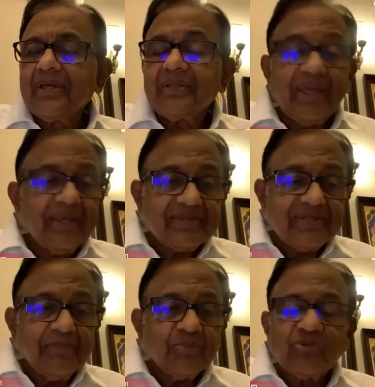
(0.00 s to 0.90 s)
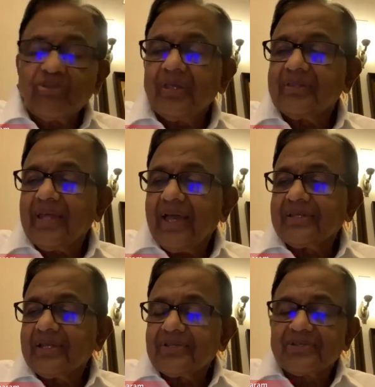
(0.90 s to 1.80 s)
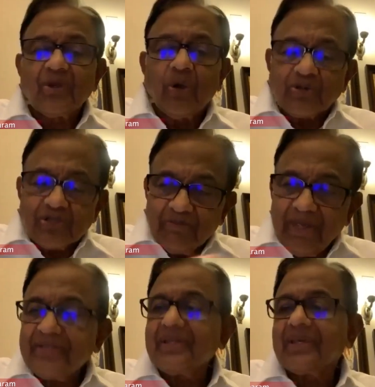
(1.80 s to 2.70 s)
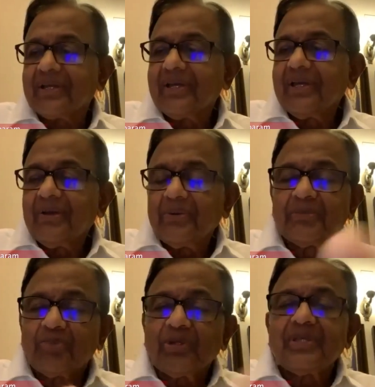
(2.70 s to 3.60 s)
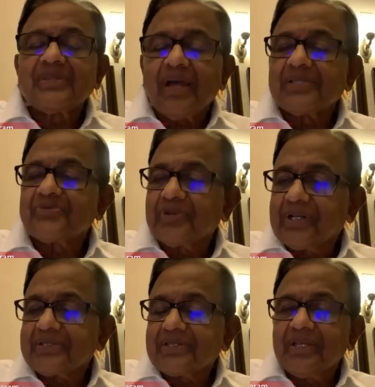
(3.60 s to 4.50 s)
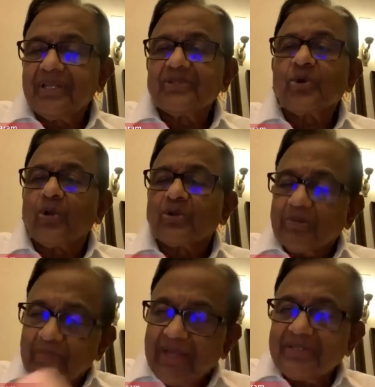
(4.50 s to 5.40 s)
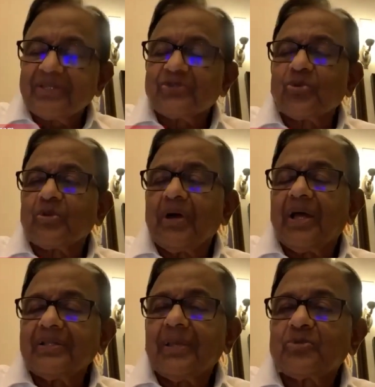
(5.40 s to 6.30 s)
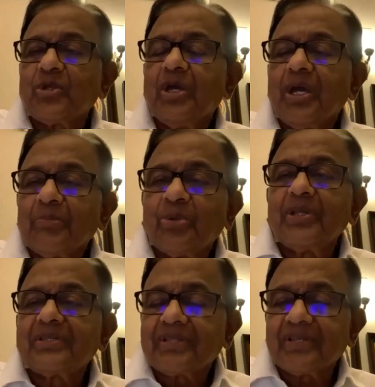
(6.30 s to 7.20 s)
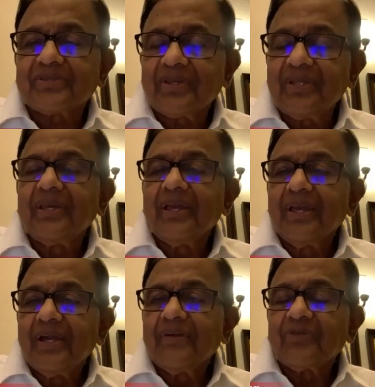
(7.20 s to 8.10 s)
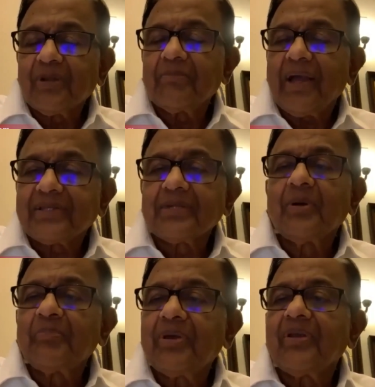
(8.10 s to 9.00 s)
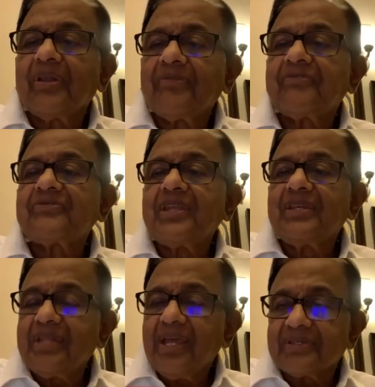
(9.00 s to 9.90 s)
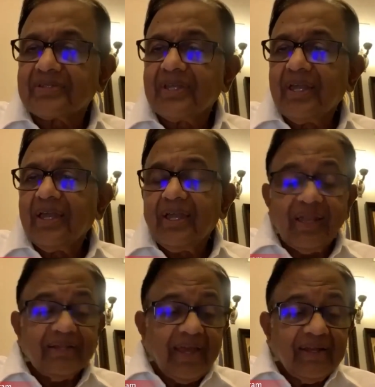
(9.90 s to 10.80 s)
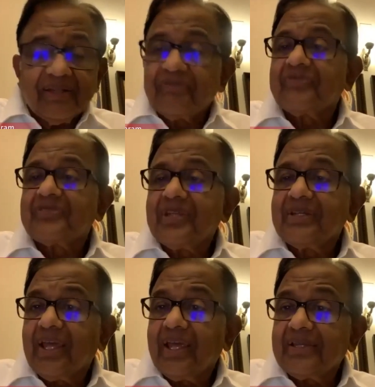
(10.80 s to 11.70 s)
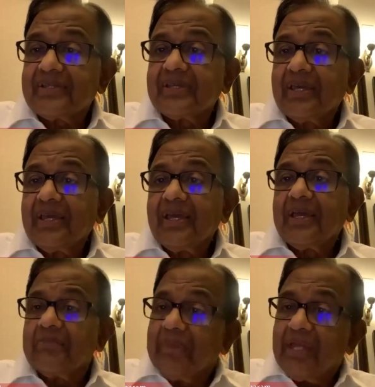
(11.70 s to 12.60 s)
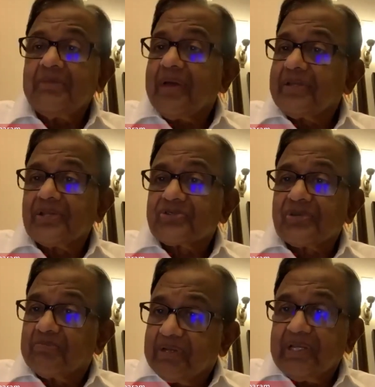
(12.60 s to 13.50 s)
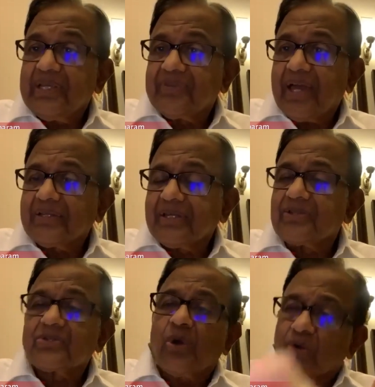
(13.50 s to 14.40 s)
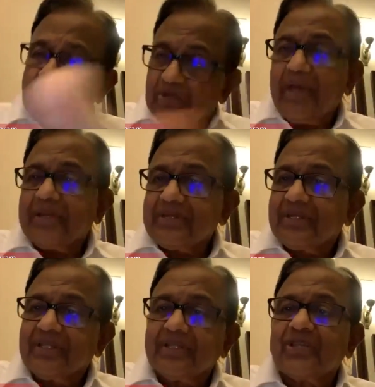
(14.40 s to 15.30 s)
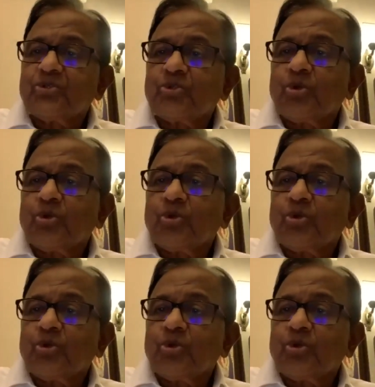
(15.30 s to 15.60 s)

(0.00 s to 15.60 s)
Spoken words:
They seem to think that it is automatic. When the police ask for custody, it's automatic to remand them to police custody for a maximum period of 15 days. At the end of 15 days, many magistrates believe that it is automatic that they should